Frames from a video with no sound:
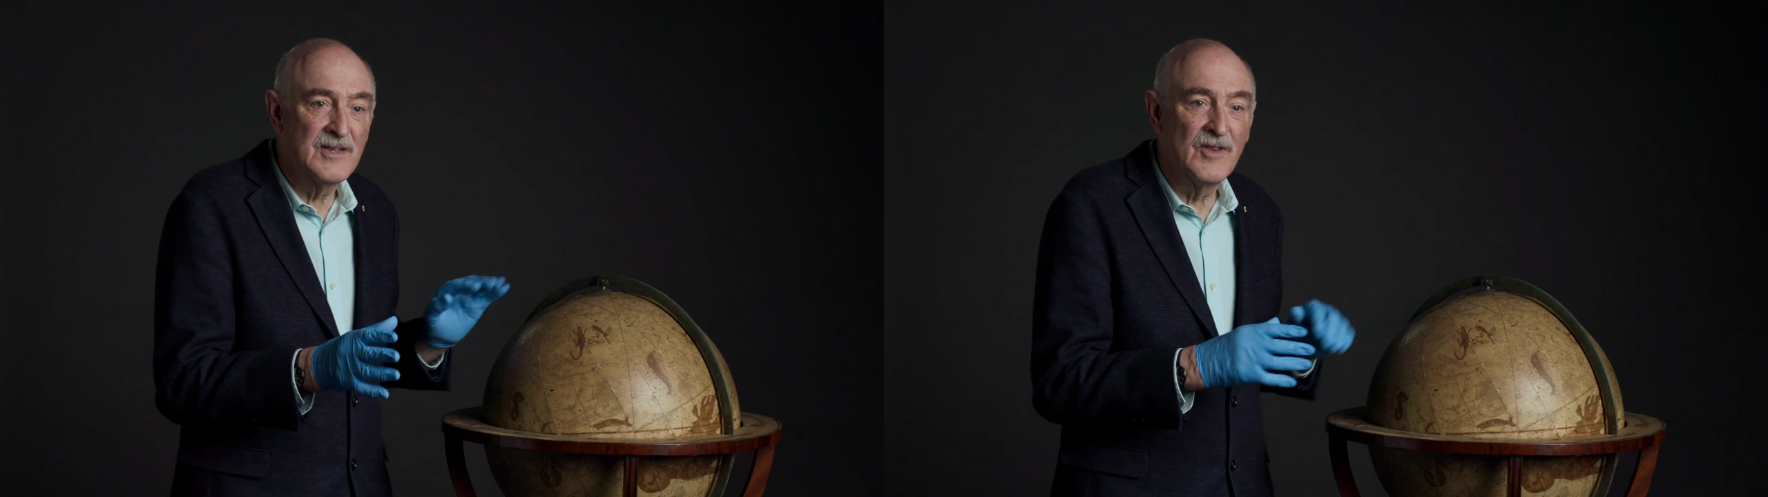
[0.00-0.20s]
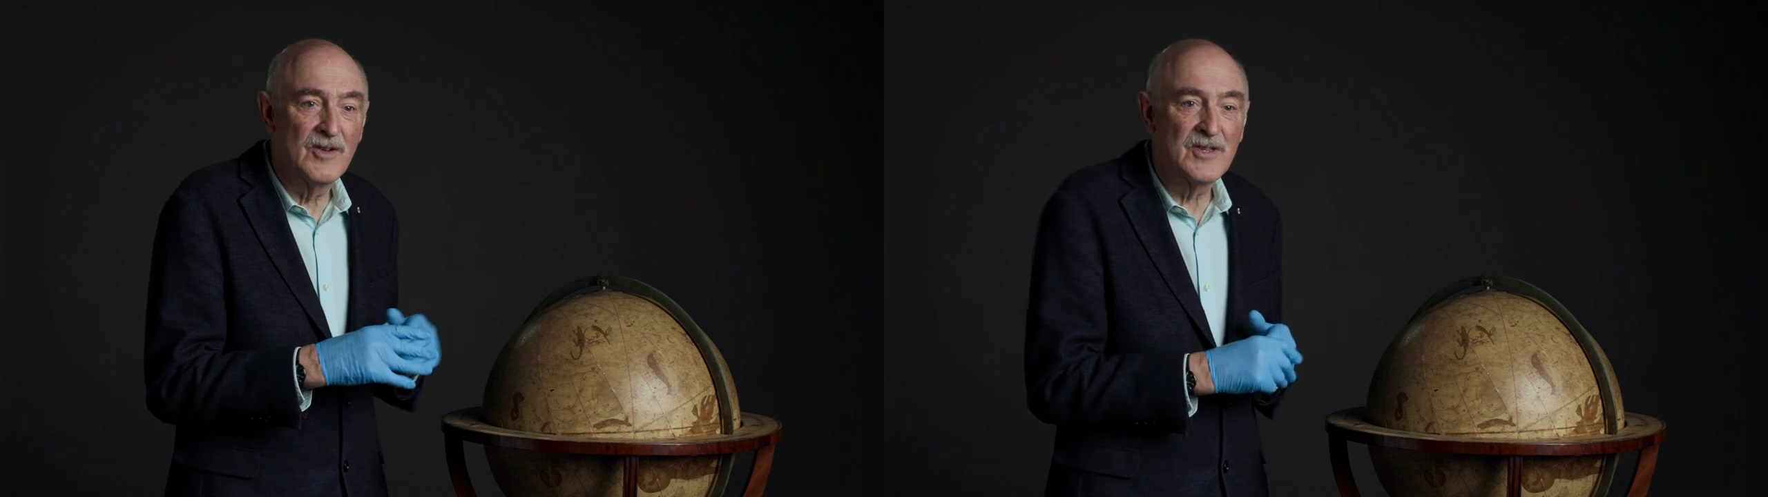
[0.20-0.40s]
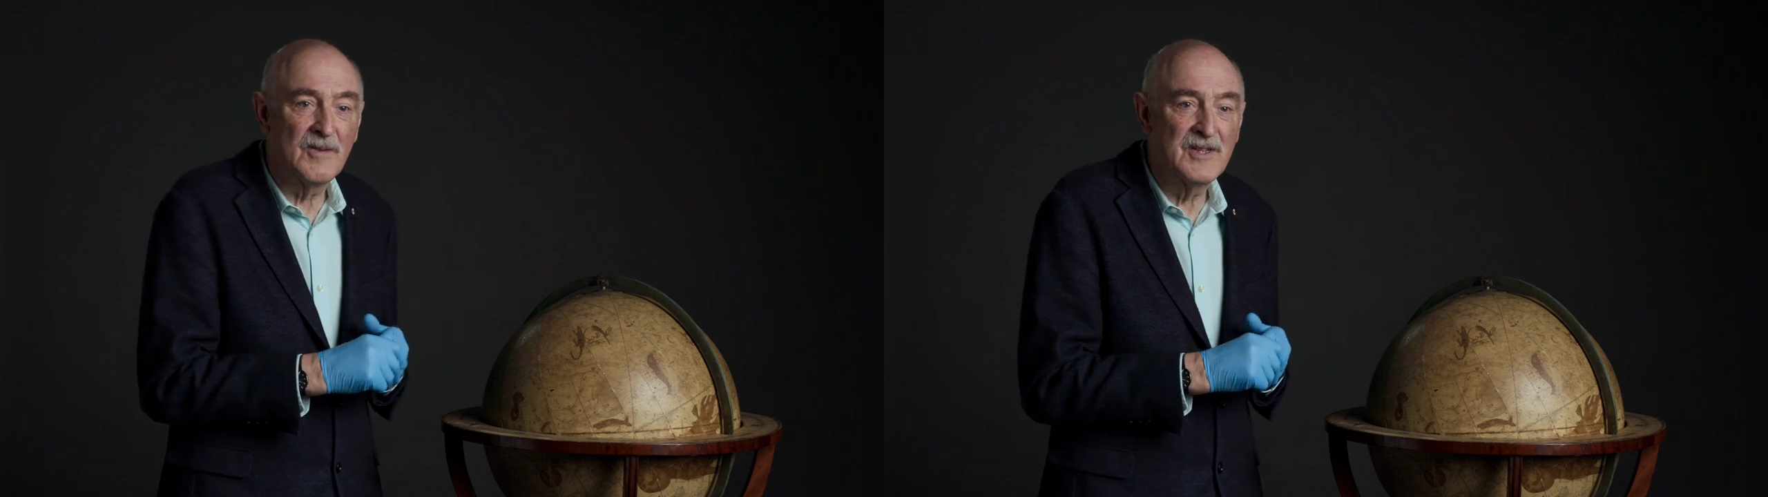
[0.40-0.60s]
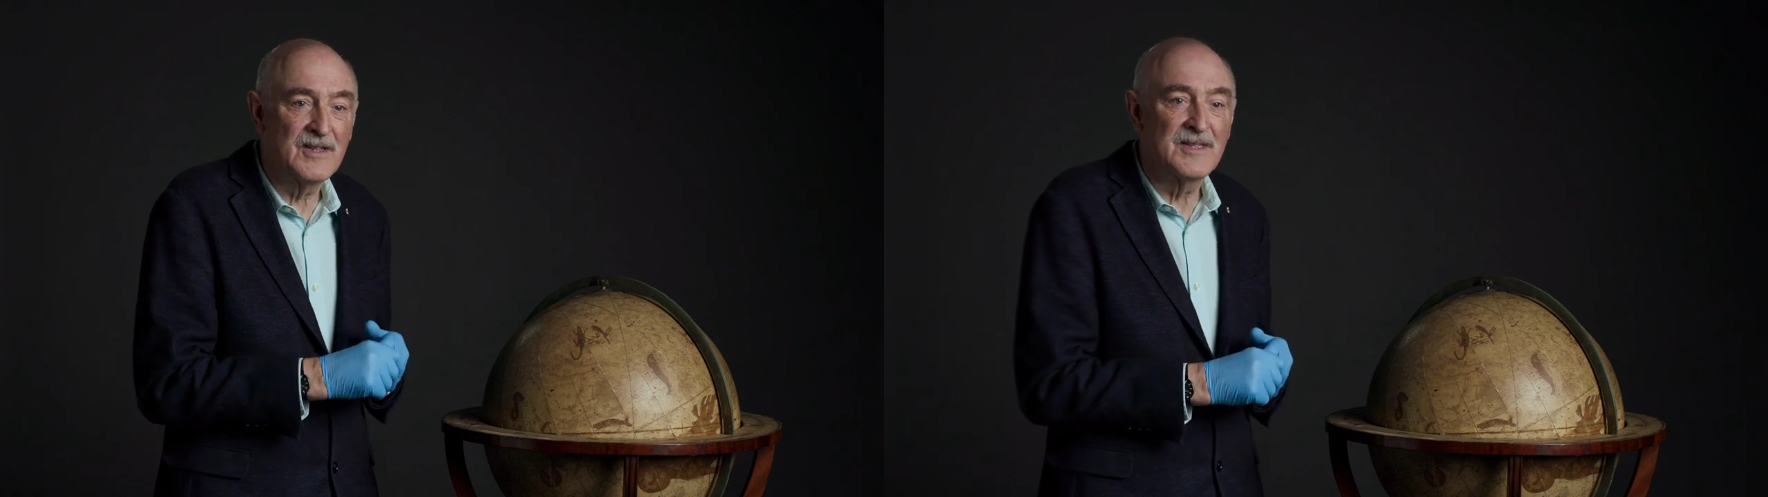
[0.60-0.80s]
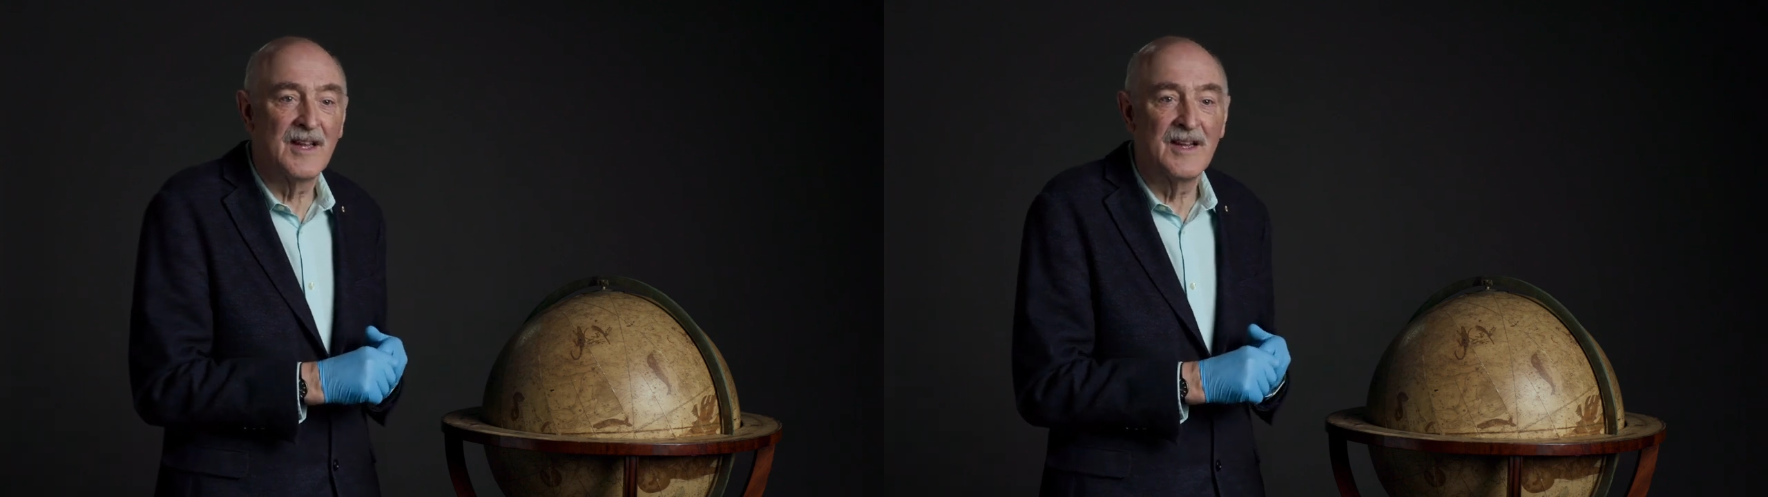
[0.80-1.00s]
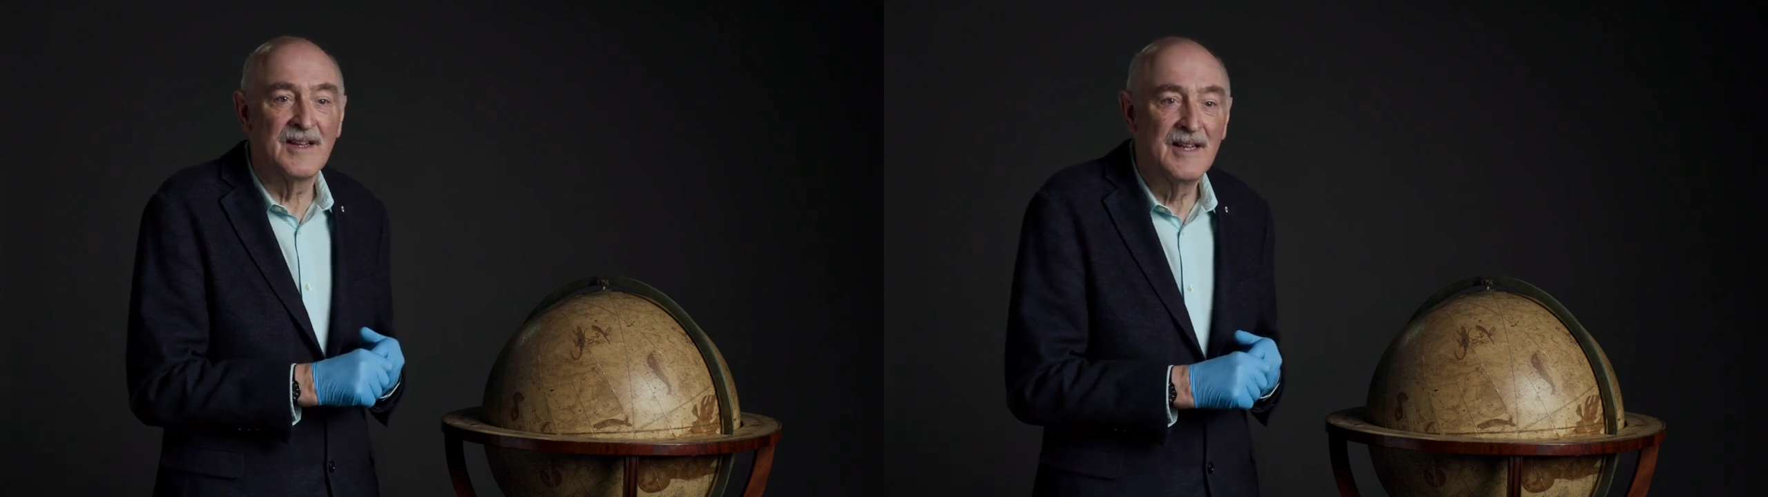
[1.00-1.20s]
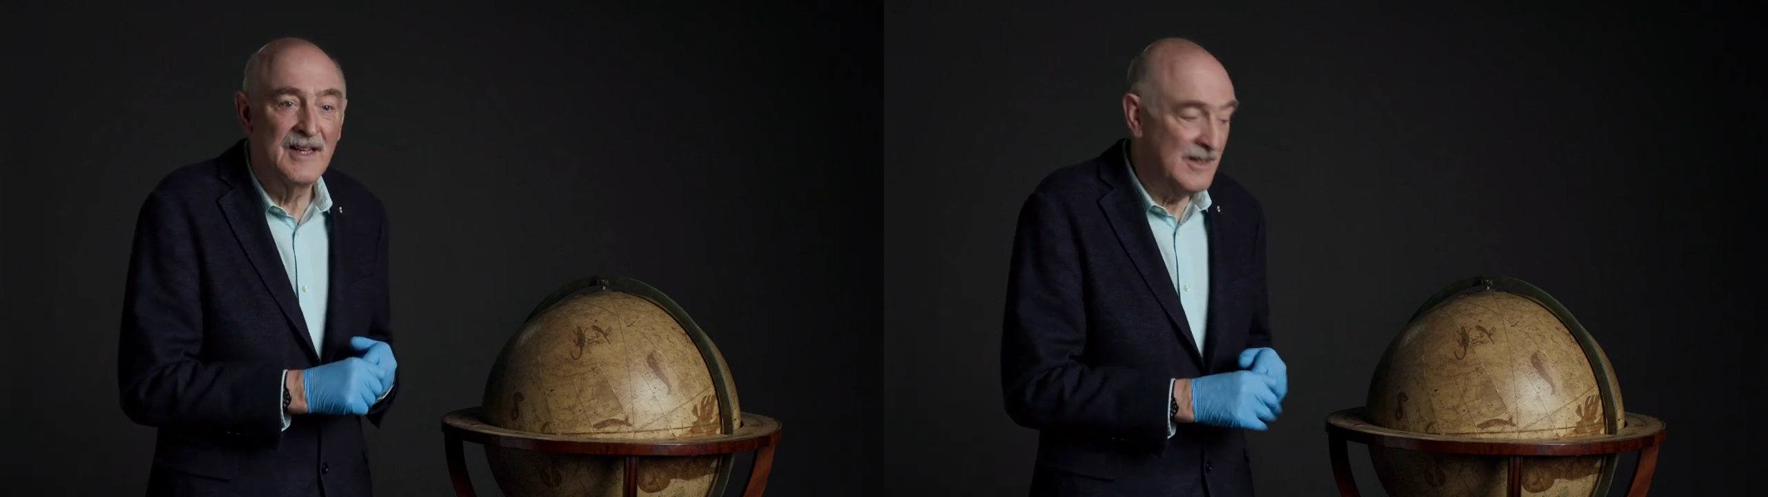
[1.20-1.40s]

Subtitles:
of those objects are,